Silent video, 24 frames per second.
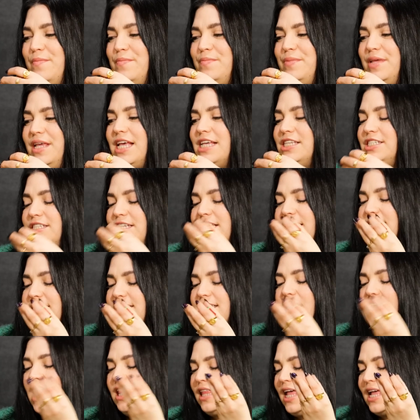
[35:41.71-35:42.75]
because it's
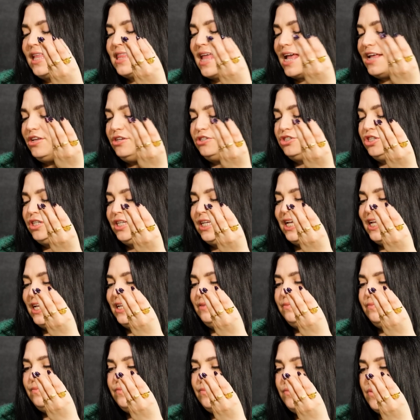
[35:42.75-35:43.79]
not like that usually
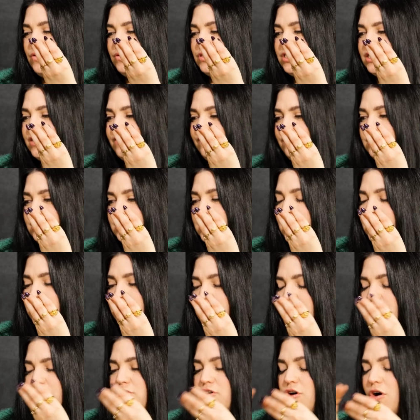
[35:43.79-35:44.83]
in most of
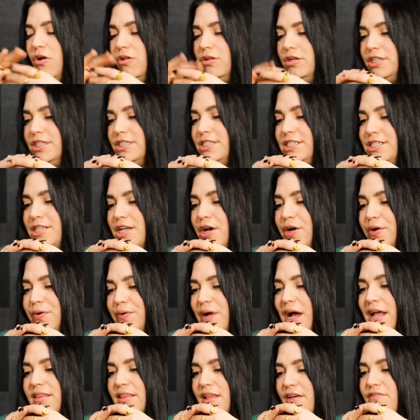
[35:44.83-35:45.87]
dungeon crawlers. So
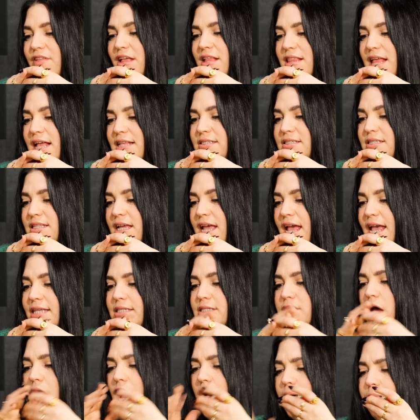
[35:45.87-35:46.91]
I love that that's the
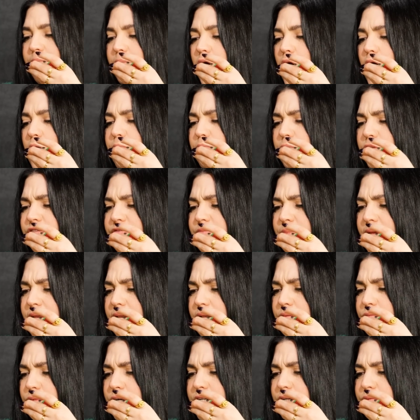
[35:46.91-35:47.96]
case. Movement?
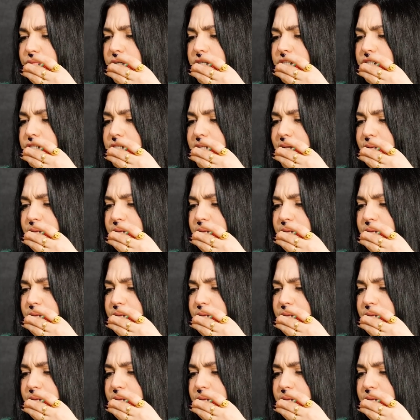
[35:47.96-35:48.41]
What did you say?